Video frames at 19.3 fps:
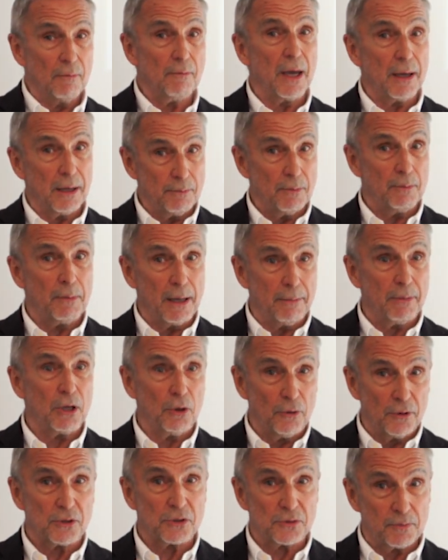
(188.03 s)
maybe
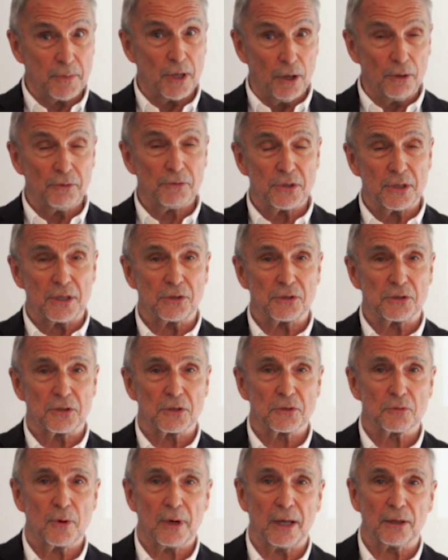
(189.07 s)
others beyond teachers
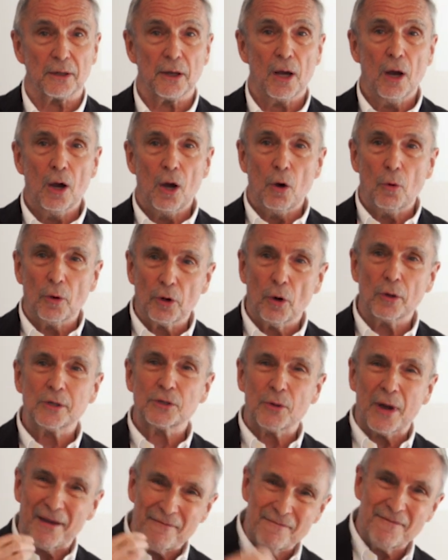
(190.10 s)
as well, who are going
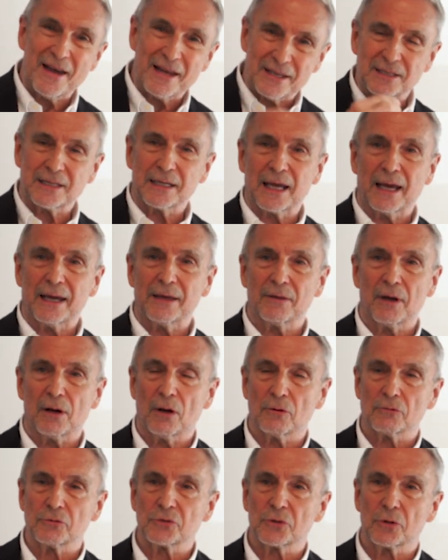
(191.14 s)
to investigate their
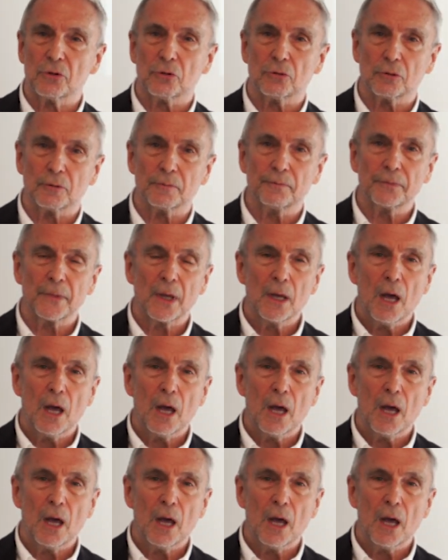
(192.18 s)
own school.